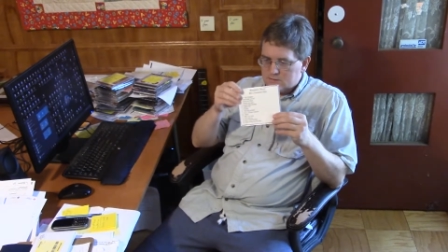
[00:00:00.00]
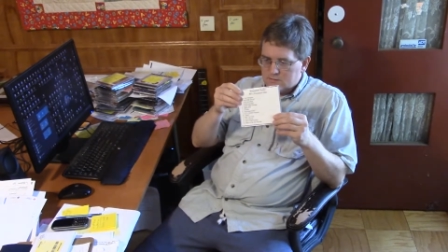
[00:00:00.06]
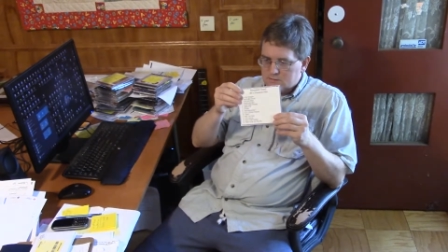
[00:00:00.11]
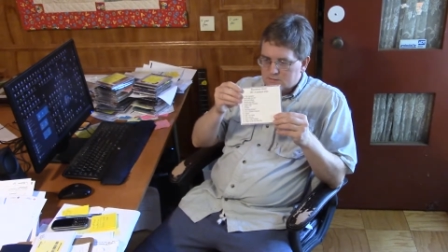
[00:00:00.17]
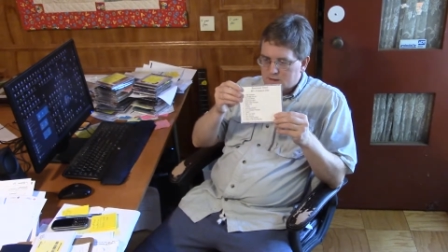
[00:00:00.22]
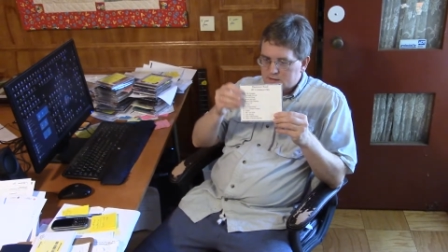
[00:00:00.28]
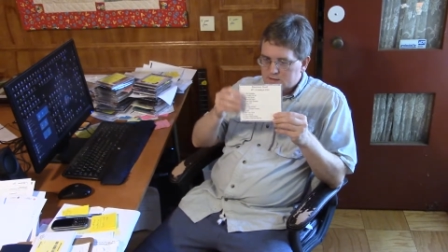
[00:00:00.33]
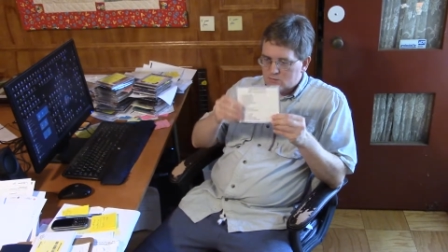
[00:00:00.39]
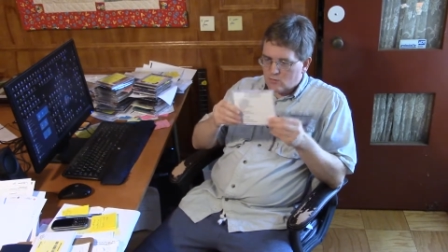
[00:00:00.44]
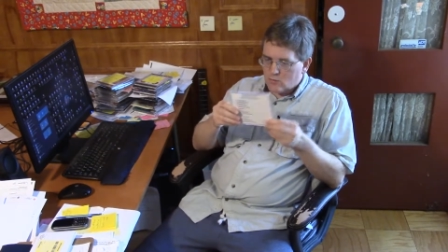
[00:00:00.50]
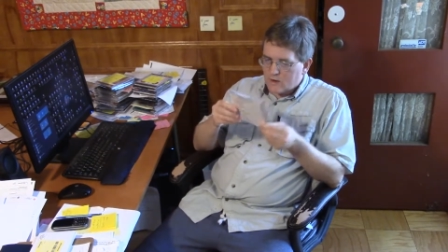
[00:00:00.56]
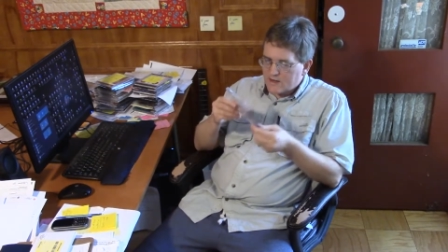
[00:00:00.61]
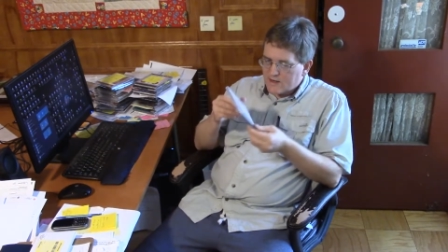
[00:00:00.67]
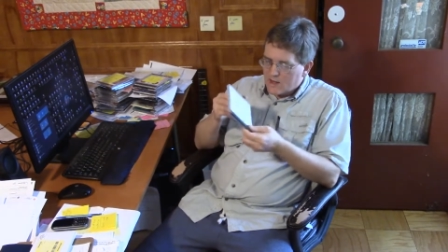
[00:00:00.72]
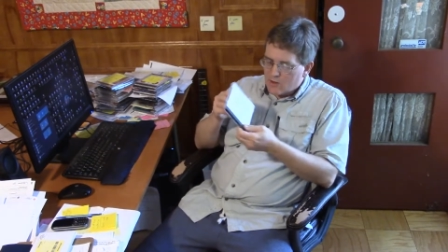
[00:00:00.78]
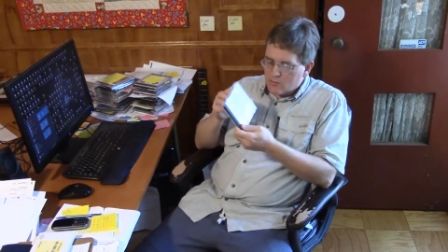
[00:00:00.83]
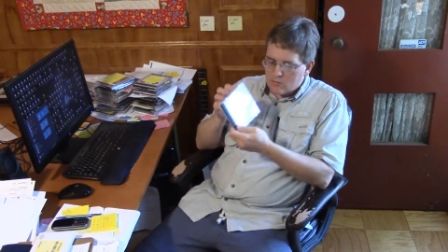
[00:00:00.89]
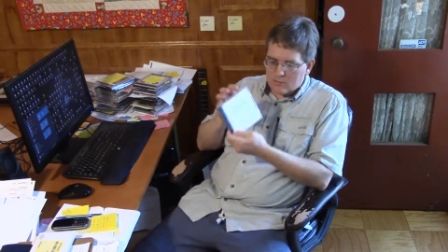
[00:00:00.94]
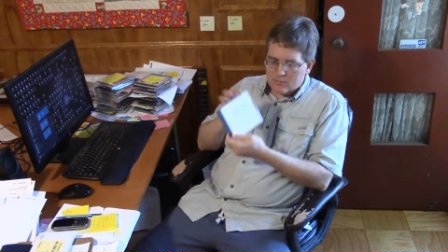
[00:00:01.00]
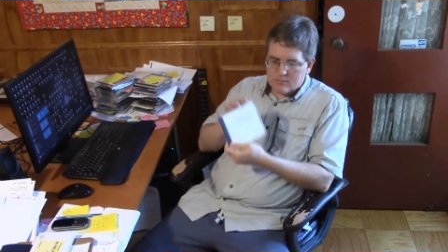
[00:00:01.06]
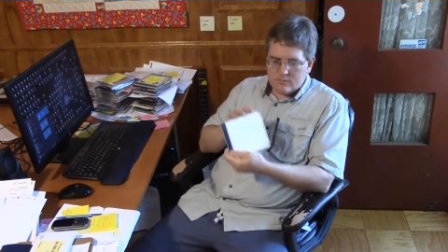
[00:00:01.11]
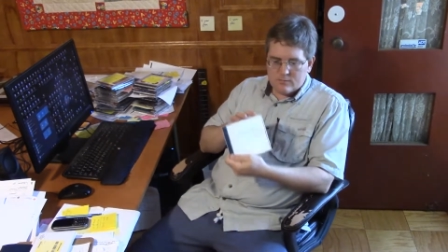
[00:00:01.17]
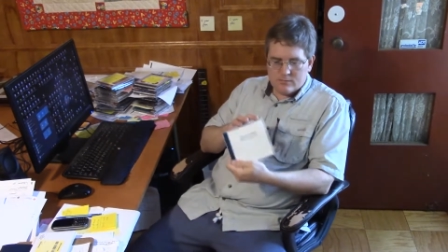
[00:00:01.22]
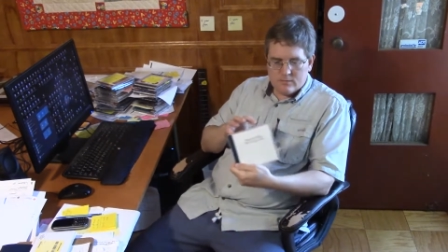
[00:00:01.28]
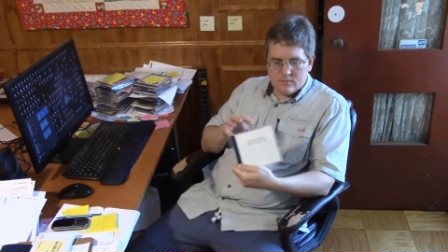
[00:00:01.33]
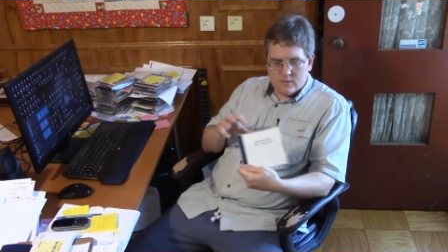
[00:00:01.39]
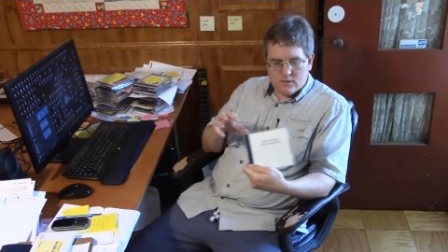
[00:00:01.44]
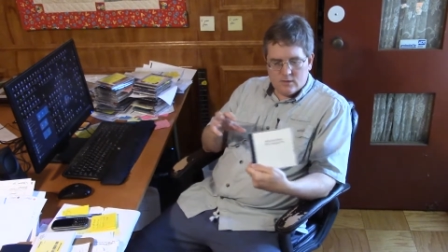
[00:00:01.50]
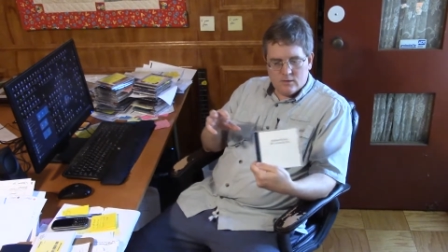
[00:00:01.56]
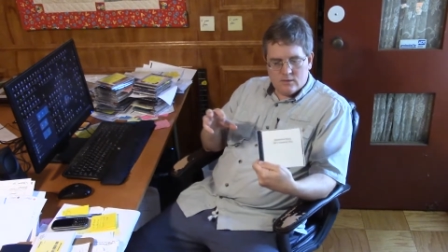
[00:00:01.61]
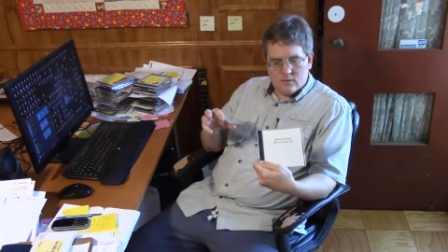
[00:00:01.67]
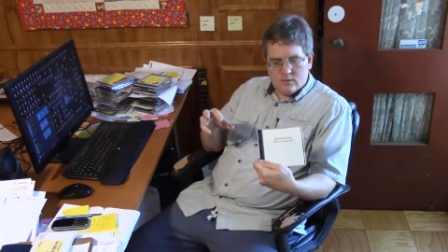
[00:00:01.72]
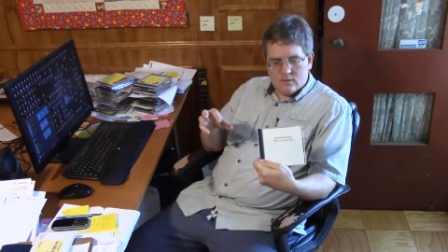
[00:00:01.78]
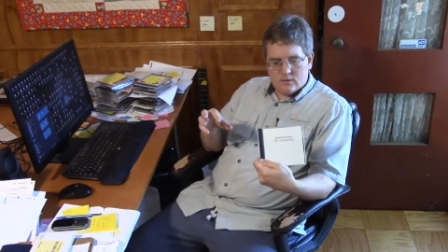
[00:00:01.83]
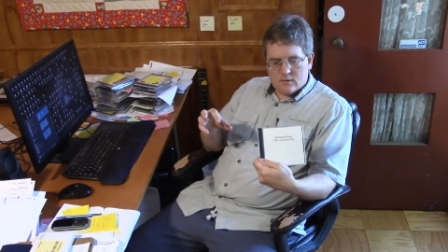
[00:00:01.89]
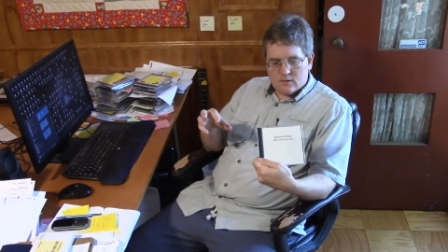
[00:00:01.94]
nice white album
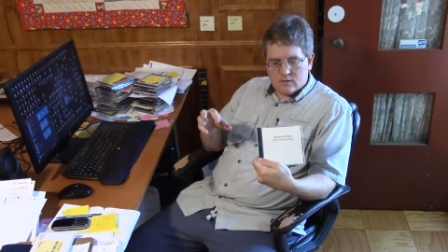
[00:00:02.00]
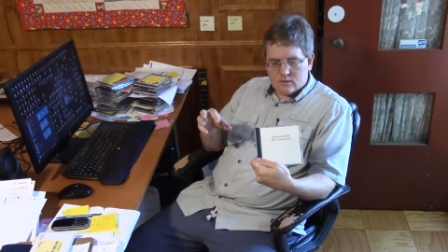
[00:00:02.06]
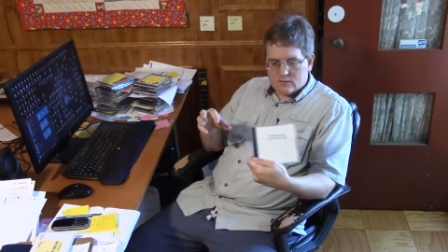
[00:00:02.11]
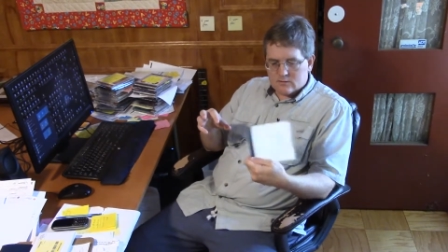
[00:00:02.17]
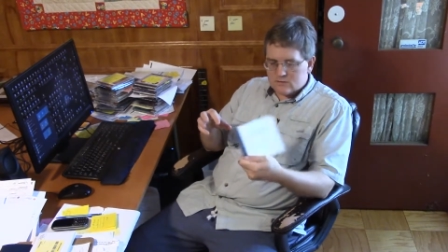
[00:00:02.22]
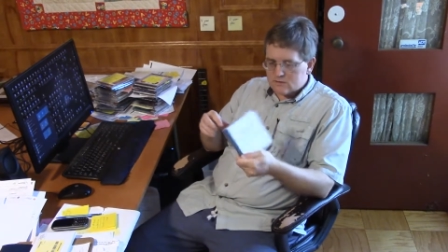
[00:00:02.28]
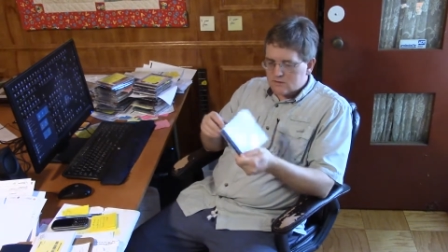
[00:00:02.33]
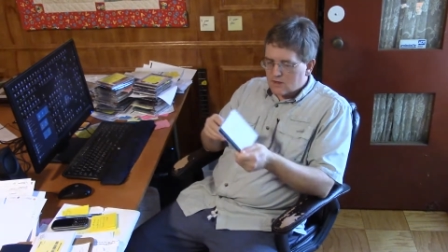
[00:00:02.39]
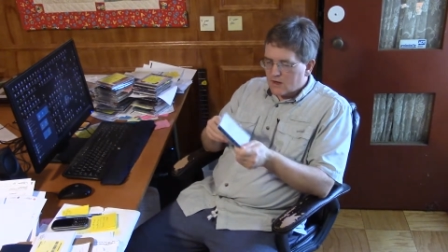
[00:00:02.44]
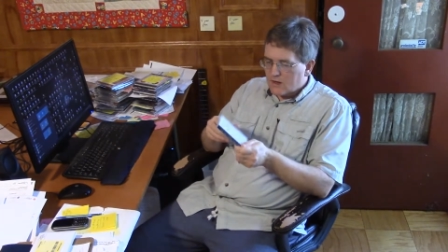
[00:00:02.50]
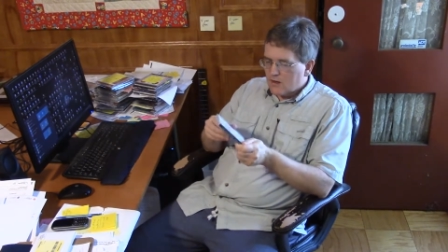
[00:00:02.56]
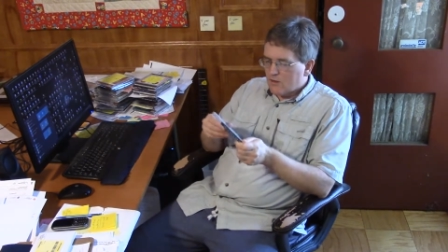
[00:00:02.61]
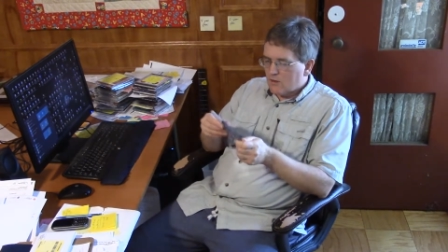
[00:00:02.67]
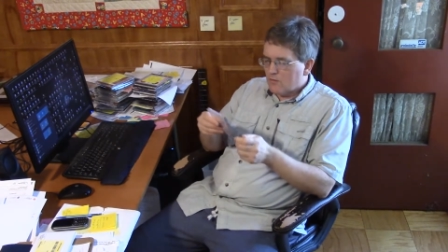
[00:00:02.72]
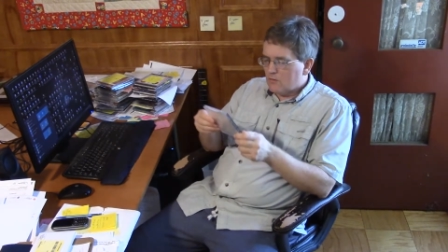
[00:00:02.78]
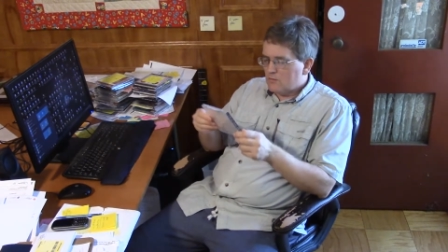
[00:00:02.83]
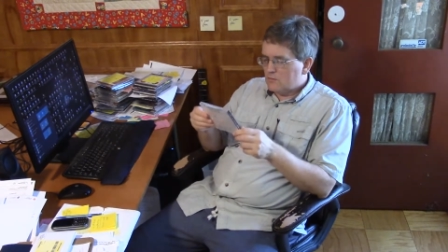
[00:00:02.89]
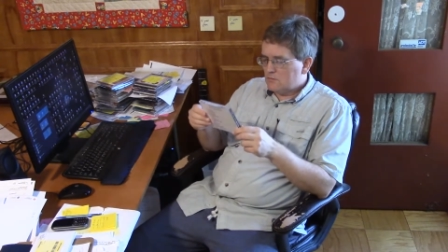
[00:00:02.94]
style